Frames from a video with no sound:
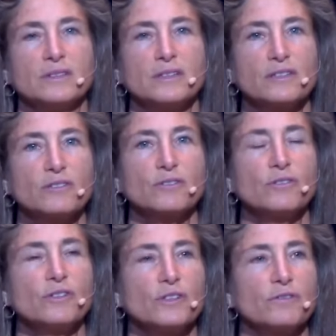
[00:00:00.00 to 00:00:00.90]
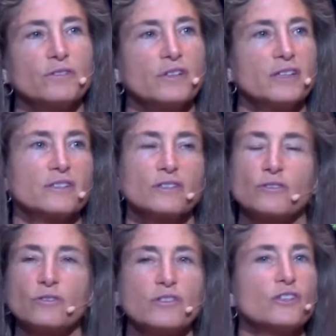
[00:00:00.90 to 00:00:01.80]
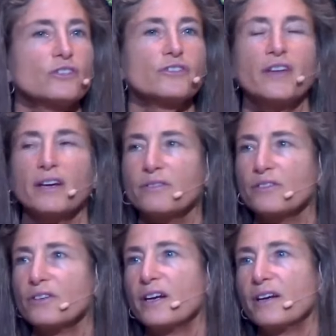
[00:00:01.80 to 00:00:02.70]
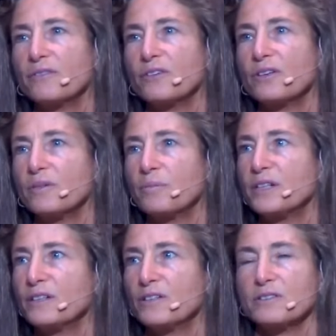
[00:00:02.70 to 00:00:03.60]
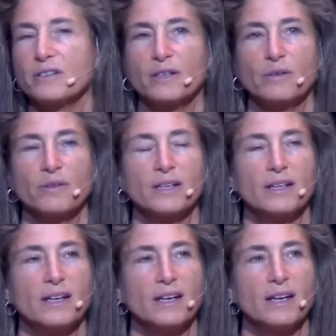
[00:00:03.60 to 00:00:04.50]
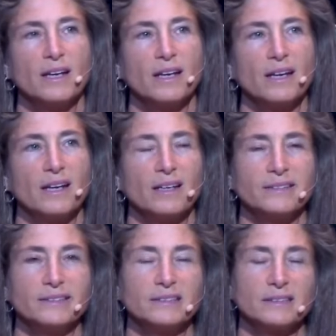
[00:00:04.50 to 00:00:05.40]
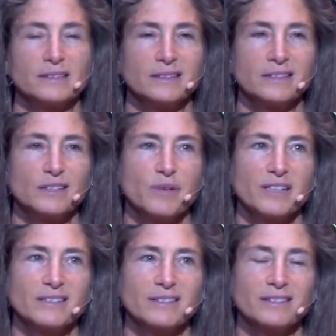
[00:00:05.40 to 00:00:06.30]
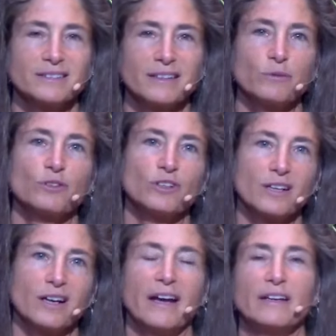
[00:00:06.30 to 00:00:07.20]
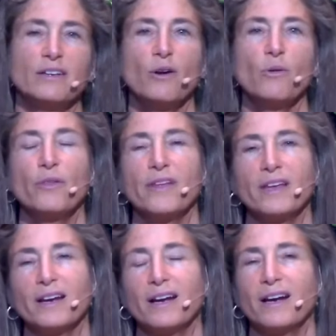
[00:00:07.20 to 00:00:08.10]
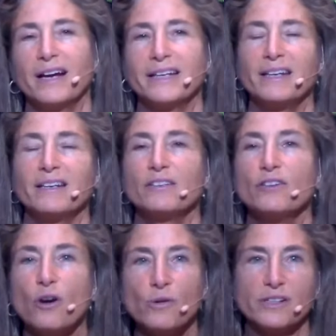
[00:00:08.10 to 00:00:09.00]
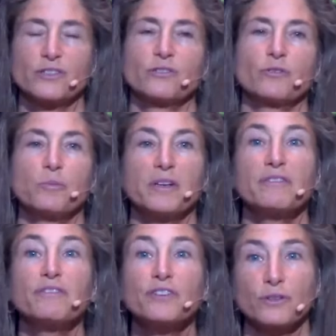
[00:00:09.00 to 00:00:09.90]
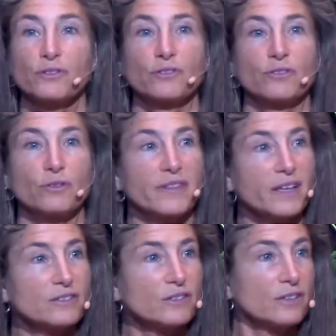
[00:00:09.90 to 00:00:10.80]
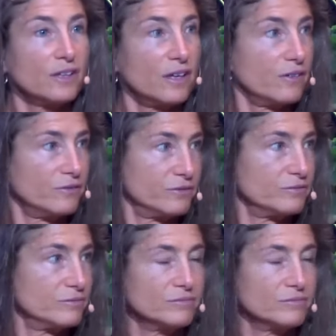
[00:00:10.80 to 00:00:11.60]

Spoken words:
Is it true that you're flawed? Is it true that you'll never, ever be close to anyone? And she basically said, look, I know that I can't know it's true, but it feels true. And that's good enough.